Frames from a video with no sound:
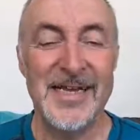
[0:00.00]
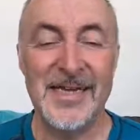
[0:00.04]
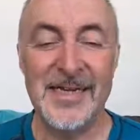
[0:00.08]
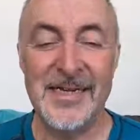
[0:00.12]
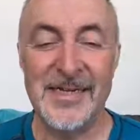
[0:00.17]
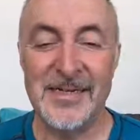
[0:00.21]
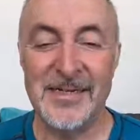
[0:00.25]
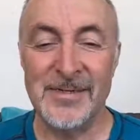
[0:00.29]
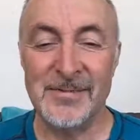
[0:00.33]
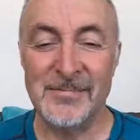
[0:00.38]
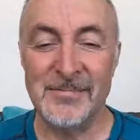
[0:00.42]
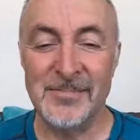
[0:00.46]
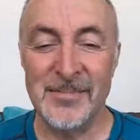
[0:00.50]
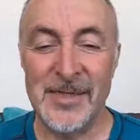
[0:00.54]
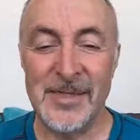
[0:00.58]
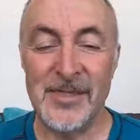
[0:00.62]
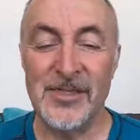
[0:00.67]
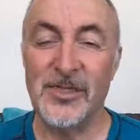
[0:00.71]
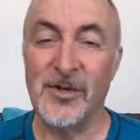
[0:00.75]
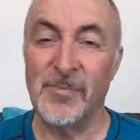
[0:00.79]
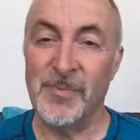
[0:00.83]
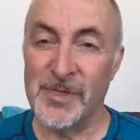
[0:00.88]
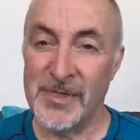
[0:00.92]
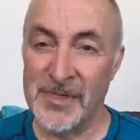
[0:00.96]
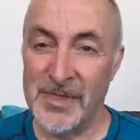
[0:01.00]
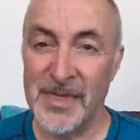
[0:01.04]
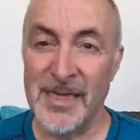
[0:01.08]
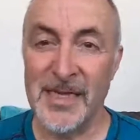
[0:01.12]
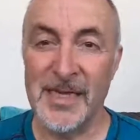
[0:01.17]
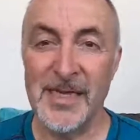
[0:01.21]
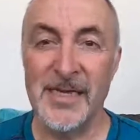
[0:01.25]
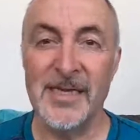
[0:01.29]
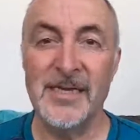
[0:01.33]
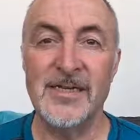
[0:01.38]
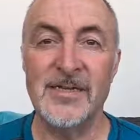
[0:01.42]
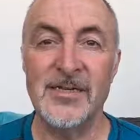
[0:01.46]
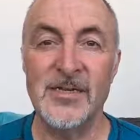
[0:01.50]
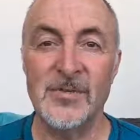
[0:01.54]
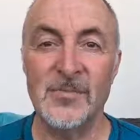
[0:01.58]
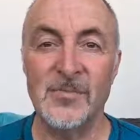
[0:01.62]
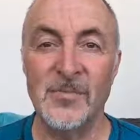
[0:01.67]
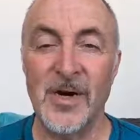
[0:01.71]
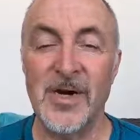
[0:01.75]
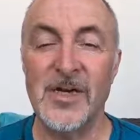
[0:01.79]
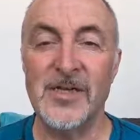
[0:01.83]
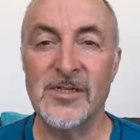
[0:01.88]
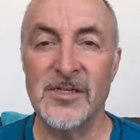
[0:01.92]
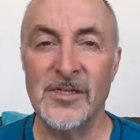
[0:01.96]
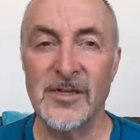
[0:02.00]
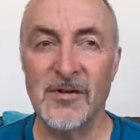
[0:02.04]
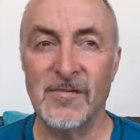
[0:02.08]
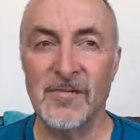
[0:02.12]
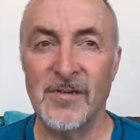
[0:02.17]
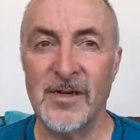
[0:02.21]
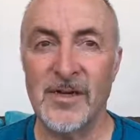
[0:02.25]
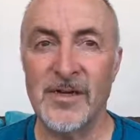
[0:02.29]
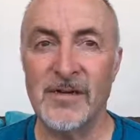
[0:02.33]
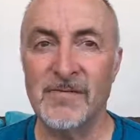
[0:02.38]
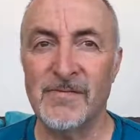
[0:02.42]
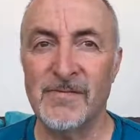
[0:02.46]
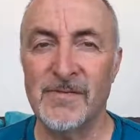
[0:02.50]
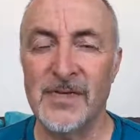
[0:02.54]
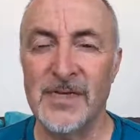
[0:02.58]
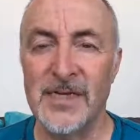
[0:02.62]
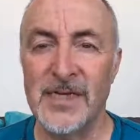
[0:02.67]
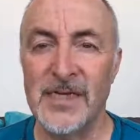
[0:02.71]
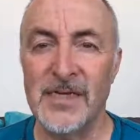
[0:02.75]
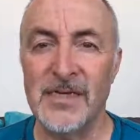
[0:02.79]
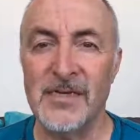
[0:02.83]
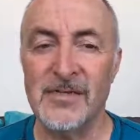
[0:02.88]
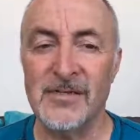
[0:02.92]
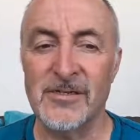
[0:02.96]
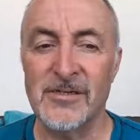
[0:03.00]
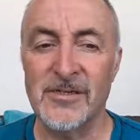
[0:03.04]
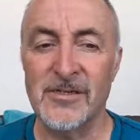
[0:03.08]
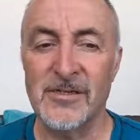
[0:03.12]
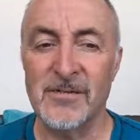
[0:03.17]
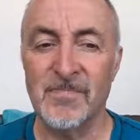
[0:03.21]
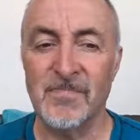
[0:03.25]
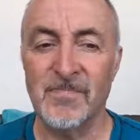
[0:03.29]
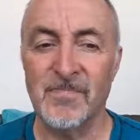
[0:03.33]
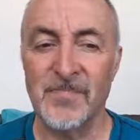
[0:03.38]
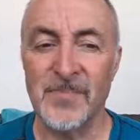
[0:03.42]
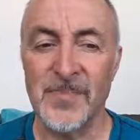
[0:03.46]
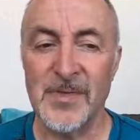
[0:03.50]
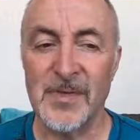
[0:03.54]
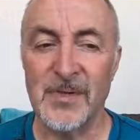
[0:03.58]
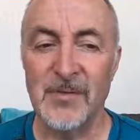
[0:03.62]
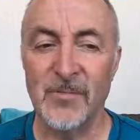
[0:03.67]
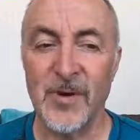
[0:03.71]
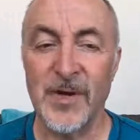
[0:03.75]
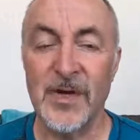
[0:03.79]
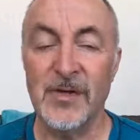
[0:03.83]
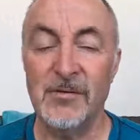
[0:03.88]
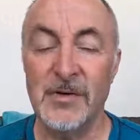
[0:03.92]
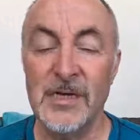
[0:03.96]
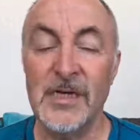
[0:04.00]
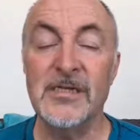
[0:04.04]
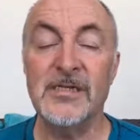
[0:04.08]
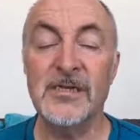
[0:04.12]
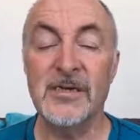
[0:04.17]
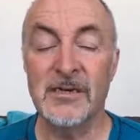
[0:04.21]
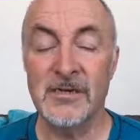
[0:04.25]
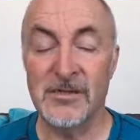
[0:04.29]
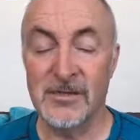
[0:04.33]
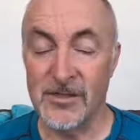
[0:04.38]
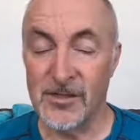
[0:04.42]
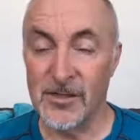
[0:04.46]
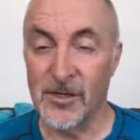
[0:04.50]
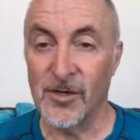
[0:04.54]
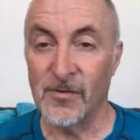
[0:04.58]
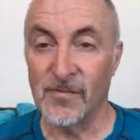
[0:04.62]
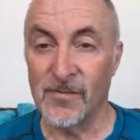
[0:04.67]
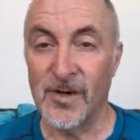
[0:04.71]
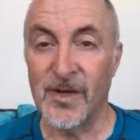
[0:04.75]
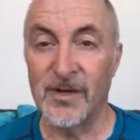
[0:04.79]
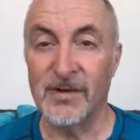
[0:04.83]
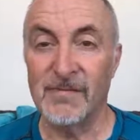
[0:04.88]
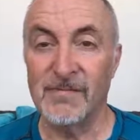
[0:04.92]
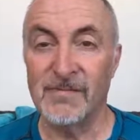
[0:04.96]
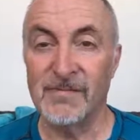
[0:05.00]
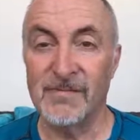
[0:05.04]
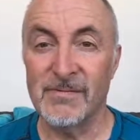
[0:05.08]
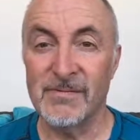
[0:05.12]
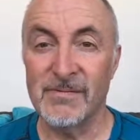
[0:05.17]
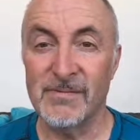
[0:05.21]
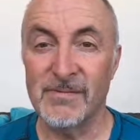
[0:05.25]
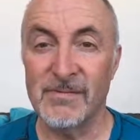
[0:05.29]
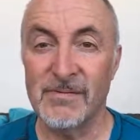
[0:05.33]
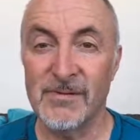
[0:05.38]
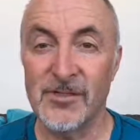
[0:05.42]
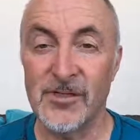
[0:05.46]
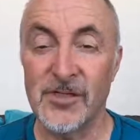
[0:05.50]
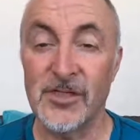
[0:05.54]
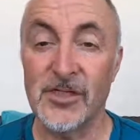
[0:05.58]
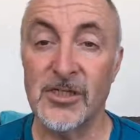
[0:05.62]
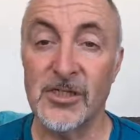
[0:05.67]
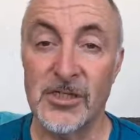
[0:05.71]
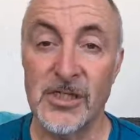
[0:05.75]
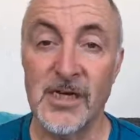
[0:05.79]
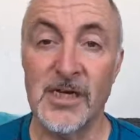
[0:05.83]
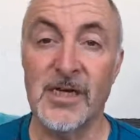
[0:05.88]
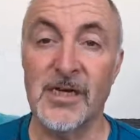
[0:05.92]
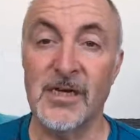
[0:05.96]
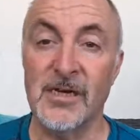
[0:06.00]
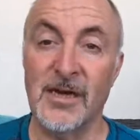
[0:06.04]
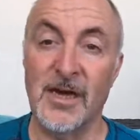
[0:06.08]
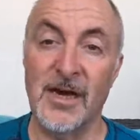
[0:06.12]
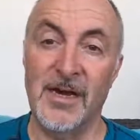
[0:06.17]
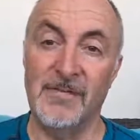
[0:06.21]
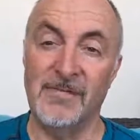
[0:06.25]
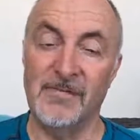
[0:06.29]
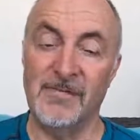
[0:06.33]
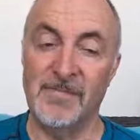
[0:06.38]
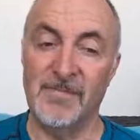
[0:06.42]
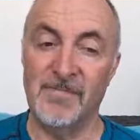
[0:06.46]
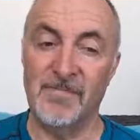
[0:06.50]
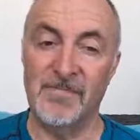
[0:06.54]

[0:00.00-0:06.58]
Um, and the topic today is why self love is why you need to learn self love to succeed in life.